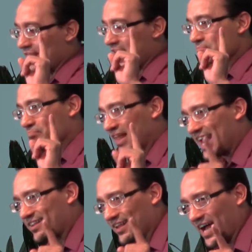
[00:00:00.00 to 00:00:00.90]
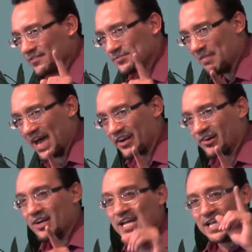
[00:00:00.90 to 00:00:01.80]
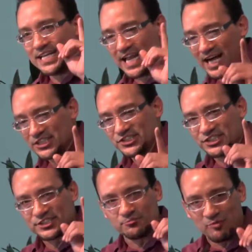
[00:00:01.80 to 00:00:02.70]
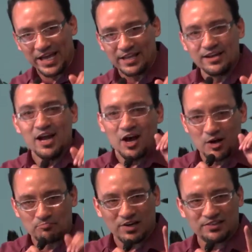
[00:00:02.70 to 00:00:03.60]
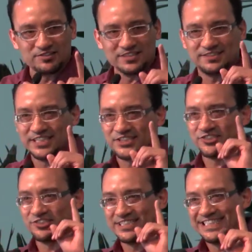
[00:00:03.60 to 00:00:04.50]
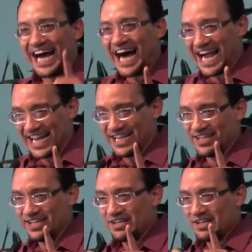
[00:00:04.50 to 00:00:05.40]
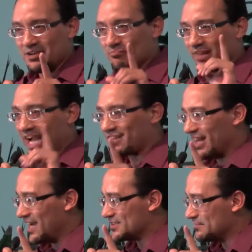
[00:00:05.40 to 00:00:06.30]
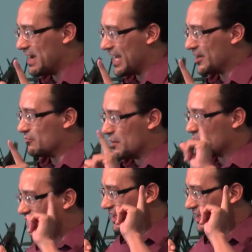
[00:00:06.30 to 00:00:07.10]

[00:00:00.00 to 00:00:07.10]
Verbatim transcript: And Black Lives Matter not just when our brothers and sisters die. Black Lives Matter when we're